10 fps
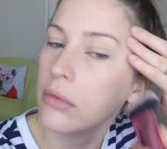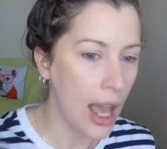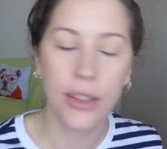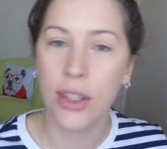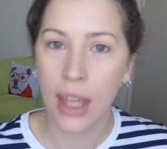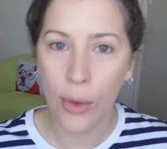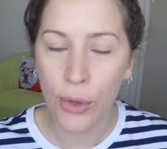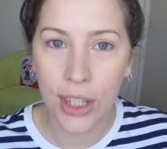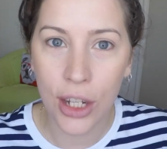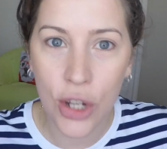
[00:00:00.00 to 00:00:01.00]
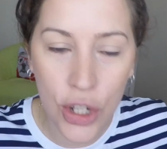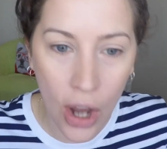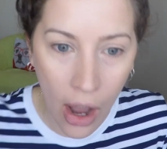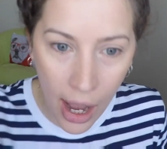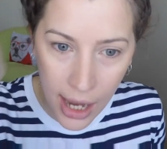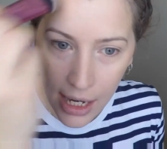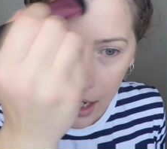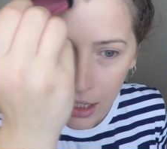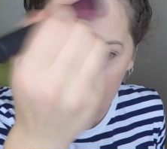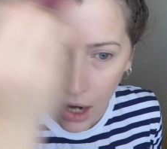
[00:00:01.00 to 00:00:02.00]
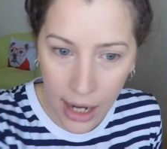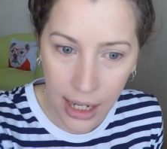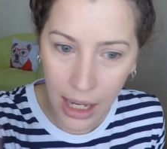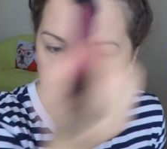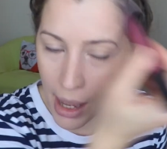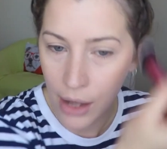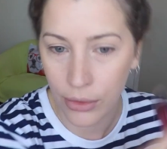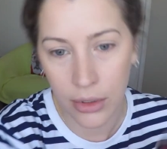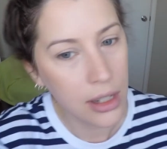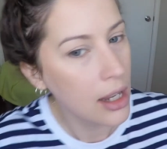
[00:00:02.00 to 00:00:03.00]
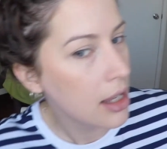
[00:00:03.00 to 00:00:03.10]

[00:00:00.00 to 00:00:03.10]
And so that was such a tiny, tiny amount.